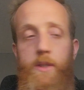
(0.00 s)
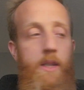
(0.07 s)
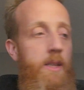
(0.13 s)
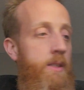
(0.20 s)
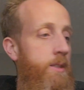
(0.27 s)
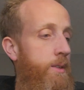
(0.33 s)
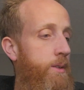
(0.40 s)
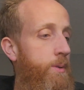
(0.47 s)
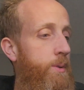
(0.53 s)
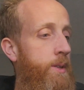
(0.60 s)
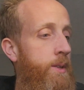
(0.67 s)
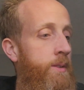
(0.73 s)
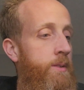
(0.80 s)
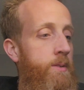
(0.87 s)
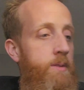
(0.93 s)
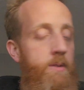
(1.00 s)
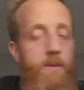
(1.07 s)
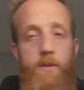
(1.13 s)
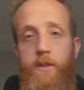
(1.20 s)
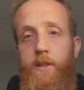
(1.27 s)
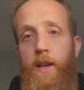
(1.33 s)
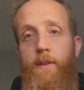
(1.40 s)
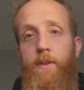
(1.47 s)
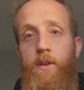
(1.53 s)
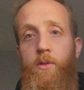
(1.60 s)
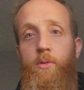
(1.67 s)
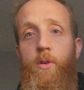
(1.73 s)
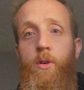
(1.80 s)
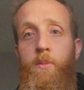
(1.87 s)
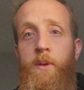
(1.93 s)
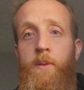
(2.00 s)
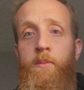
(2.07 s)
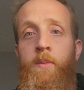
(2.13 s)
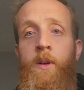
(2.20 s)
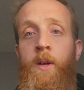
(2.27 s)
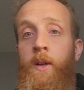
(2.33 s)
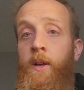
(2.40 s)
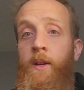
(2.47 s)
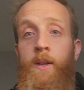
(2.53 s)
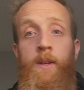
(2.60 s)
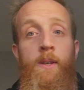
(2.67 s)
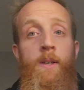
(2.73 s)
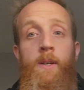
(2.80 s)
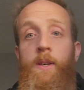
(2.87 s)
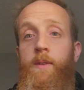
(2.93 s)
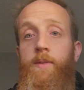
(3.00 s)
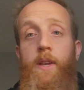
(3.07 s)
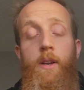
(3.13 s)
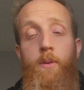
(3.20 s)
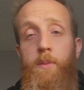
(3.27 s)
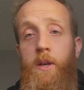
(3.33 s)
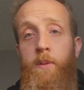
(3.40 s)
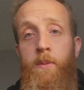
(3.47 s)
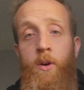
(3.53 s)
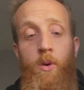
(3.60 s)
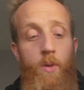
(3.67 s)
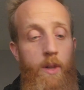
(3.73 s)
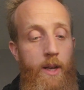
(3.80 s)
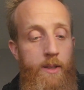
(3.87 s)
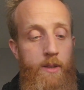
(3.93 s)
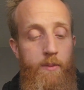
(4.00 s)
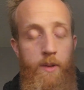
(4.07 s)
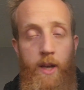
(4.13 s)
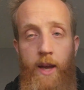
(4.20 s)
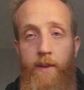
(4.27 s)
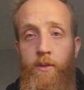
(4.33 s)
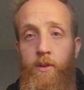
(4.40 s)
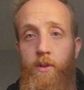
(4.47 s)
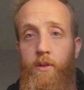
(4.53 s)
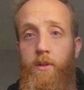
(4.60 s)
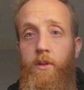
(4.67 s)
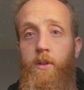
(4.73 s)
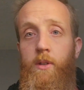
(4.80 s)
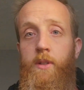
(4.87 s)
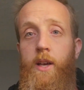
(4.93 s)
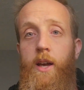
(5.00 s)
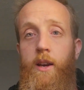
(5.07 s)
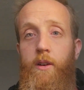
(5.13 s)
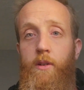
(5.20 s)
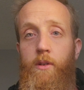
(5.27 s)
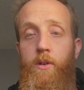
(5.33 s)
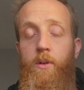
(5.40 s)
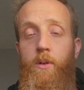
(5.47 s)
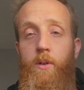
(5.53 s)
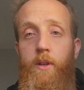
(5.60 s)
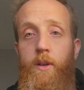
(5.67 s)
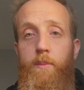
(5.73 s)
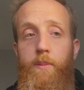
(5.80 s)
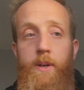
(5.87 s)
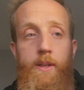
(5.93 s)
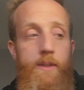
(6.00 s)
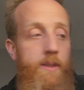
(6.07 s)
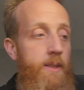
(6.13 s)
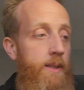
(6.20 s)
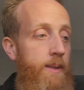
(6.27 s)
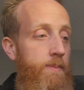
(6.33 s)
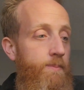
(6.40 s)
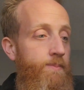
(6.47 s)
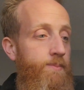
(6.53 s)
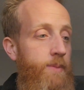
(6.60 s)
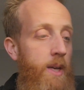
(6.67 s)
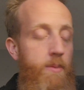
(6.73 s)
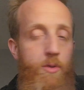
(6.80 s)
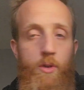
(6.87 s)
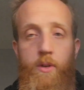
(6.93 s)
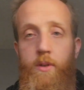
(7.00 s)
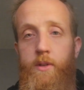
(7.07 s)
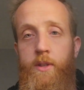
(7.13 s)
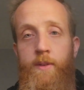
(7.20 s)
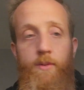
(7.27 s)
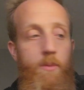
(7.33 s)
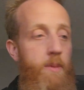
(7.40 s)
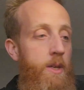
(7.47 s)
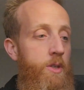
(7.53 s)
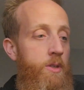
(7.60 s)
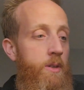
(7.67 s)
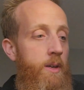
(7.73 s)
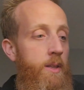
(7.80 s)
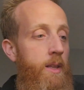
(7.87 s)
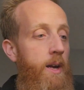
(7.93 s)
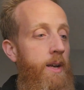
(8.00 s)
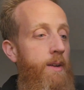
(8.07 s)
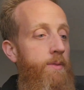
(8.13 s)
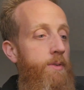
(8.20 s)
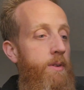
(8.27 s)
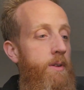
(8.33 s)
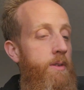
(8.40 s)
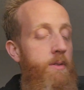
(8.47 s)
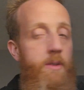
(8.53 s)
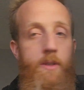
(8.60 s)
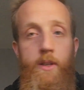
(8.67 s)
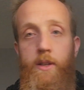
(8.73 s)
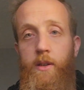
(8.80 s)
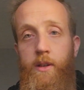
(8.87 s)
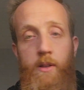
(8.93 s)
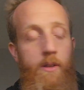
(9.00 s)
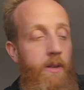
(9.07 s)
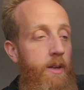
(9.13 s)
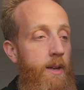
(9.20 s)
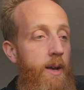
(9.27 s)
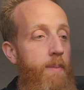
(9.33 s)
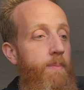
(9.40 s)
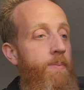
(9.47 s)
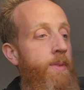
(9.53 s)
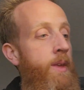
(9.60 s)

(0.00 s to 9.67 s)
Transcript: D2 and 7 chromium, they don't mean a whole lot to me. I haven't looked at it or Googled it, but I'm sure there's information online. If you're interested, you can look it up.